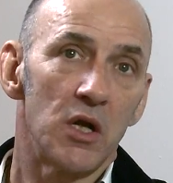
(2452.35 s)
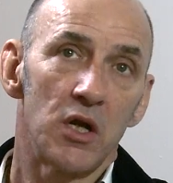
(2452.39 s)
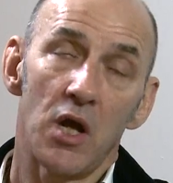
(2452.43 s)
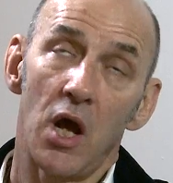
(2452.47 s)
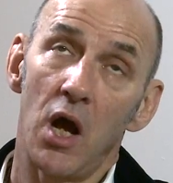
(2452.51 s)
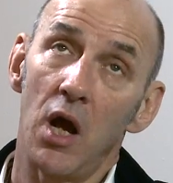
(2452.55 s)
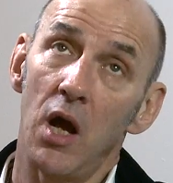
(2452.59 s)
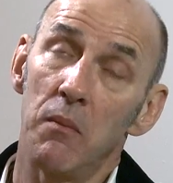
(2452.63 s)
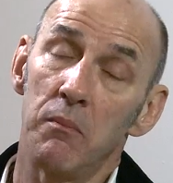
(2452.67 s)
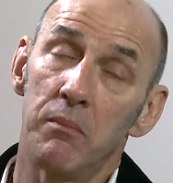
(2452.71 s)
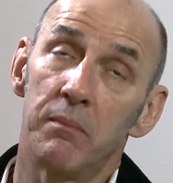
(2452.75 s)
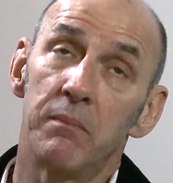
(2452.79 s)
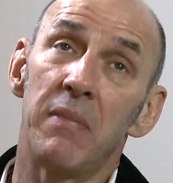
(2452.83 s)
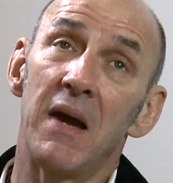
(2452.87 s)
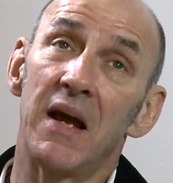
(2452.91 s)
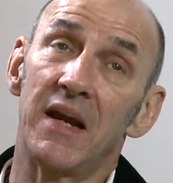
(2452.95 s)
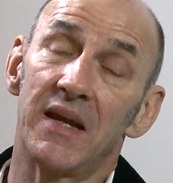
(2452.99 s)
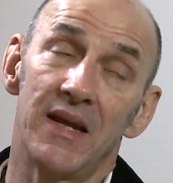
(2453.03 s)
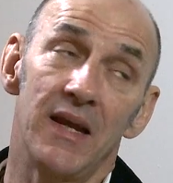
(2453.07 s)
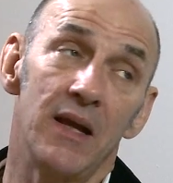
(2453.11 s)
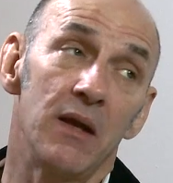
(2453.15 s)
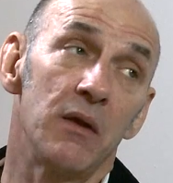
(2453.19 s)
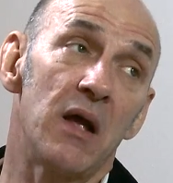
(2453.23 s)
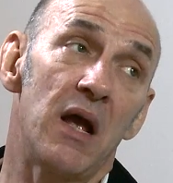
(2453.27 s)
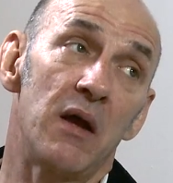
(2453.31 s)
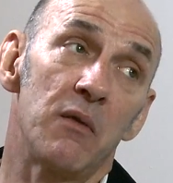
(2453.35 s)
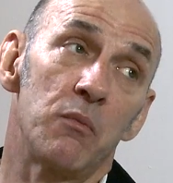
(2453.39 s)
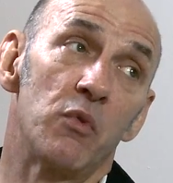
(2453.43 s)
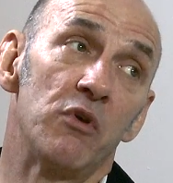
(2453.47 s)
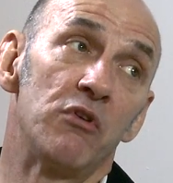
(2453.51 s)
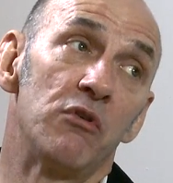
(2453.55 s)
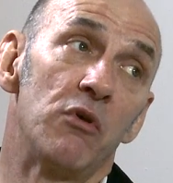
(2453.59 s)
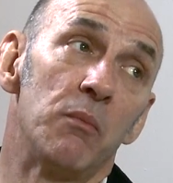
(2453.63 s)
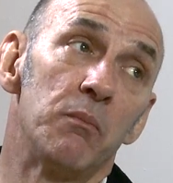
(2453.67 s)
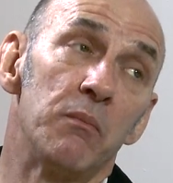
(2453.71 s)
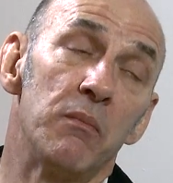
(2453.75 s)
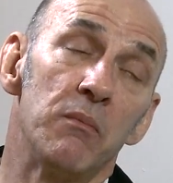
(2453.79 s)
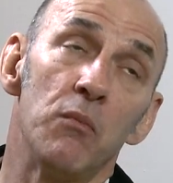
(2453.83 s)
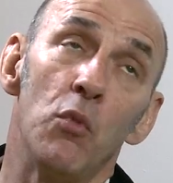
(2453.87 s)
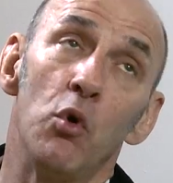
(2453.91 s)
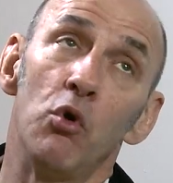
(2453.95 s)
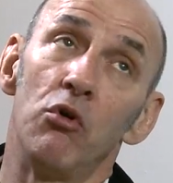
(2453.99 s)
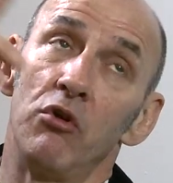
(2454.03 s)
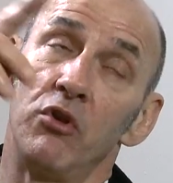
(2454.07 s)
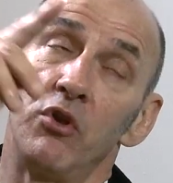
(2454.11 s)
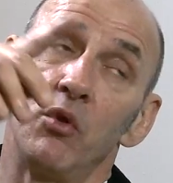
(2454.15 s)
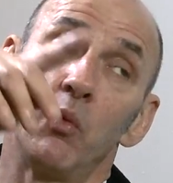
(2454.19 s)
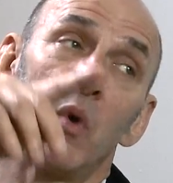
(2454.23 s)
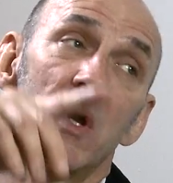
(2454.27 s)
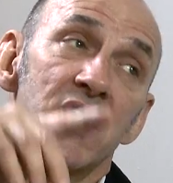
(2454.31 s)
We're more
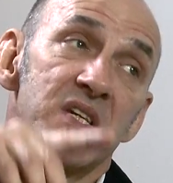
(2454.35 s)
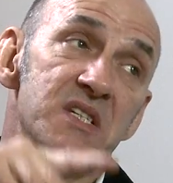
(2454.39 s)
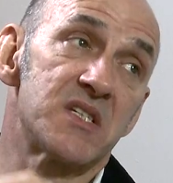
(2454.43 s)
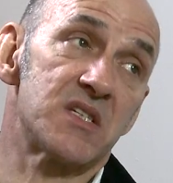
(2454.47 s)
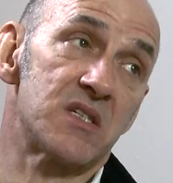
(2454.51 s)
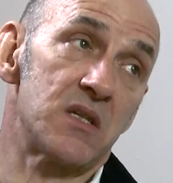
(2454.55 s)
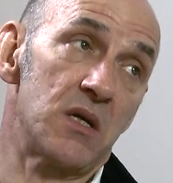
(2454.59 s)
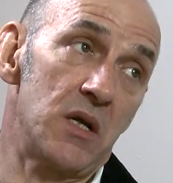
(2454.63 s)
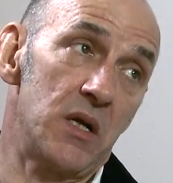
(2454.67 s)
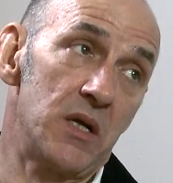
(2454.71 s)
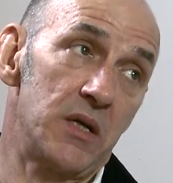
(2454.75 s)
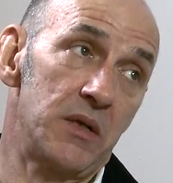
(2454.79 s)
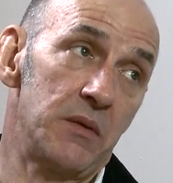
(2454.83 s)
on the west side.